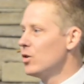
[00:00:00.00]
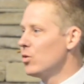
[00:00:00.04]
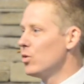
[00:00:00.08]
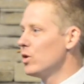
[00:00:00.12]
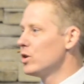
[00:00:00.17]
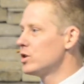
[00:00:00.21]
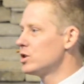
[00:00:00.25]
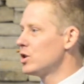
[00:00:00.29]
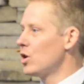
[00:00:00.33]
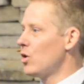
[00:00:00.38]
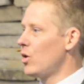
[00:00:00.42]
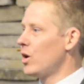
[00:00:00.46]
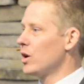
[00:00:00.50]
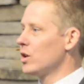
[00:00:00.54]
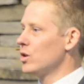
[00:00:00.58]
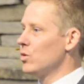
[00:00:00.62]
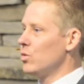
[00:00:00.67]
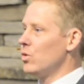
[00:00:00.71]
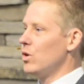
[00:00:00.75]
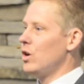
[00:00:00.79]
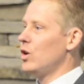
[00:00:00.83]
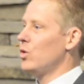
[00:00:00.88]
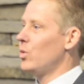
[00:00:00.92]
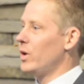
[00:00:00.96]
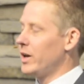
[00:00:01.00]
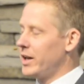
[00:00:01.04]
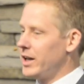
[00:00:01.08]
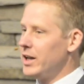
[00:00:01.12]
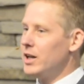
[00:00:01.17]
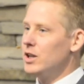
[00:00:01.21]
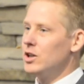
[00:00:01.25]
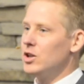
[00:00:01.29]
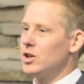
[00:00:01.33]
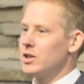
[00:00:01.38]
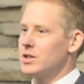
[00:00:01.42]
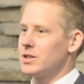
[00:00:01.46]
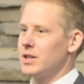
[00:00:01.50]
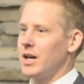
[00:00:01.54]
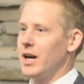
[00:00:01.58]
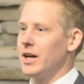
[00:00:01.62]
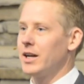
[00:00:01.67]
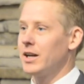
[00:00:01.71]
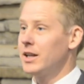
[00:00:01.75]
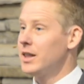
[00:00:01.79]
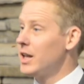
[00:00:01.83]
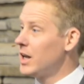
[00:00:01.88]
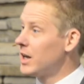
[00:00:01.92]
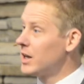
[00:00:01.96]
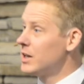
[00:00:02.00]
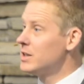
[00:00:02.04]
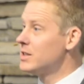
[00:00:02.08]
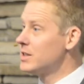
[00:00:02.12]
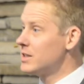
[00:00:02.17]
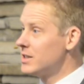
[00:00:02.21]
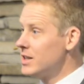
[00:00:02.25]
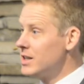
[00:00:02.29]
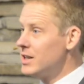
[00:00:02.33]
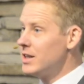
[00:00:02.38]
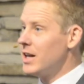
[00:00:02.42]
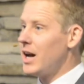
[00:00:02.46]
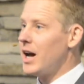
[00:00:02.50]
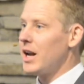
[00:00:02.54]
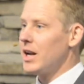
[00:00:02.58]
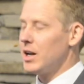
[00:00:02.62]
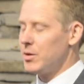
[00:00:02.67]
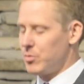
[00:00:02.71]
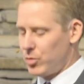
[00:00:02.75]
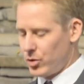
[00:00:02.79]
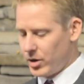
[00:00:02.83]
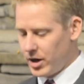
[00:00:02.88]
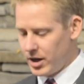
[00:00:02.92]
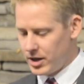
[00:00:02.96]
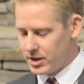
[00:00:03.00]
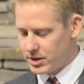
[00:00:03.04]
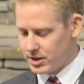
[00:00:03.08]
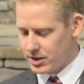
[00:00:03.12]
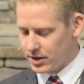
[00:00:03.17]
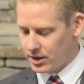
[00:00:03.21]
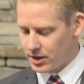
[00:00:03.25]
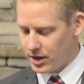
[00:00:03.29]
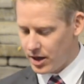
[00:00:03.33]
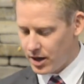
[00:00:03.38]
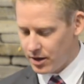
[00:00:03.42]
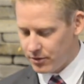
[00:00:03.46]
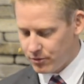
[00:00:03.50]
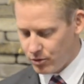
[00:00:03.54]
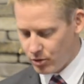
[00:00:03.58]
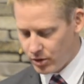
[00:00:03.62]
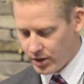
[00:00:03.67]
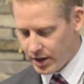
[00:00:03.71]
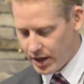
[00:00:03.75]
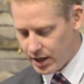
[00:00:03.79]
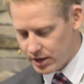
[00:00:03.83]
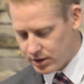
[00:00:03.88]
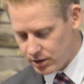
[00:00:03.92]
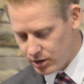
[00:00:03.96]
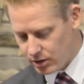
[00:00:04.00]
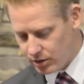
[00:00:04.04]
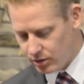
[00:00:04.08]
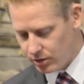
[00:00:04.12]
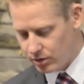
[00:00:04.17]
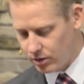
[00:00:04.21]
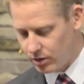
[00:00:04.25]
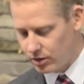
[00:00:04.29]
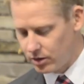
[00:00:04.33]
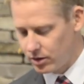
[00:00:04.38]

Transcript: We're showing the world what he looks like, and they can see that and praise God for that too.